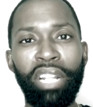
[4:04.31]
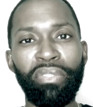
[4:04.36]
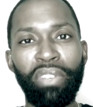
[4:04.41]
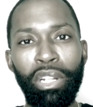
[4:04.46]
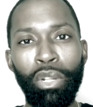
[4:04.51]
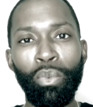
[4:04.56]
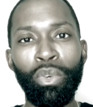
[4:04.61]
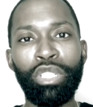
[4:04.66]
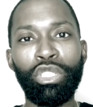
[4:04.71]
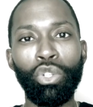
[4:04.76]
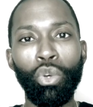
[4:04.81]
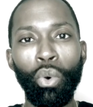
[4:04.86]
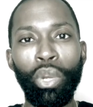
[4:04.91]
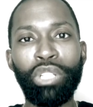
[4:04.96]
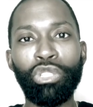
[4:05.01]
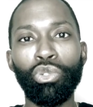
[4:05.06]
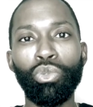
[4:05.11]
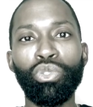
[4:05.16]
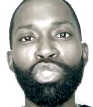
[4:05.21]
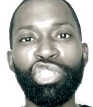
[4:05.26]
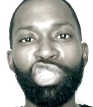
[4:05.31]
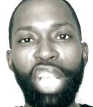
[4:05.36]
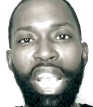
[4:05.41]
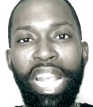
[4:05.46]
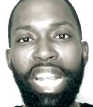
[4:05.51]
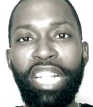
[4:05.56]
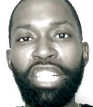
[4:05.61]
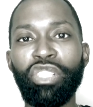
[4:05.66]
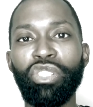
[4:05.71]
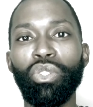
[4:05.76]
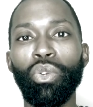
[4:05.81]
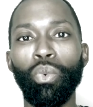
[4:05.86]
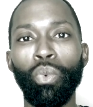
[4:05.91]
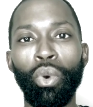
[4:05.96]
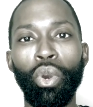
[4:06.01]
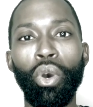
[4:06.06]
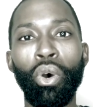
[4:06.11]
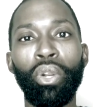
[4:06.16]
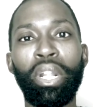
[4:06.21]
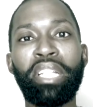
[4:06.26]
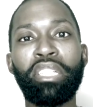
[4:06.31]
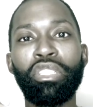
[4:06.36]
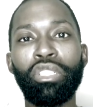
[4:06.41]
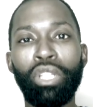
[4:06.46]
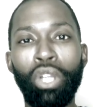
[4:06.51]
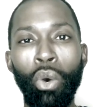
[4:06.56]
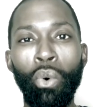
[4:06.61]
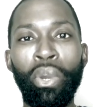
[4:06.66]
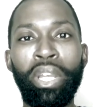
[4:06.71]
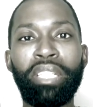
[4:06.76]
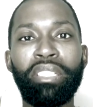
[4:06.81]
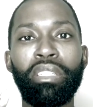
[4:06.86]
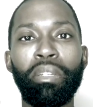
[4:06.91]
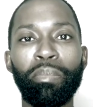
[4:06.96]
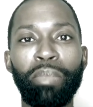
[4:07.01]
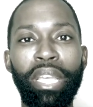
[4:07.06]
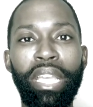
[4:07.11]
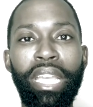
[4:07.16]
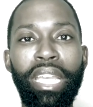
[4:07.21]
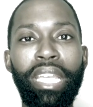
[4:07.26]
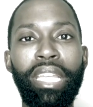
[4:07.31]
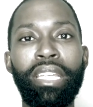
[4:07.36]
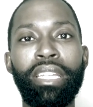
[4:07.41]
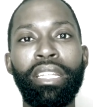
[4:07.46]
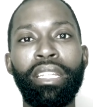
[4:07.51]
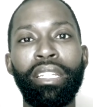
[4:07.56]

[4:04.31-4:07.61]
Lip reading: if anyone's going to change the world, it's going to be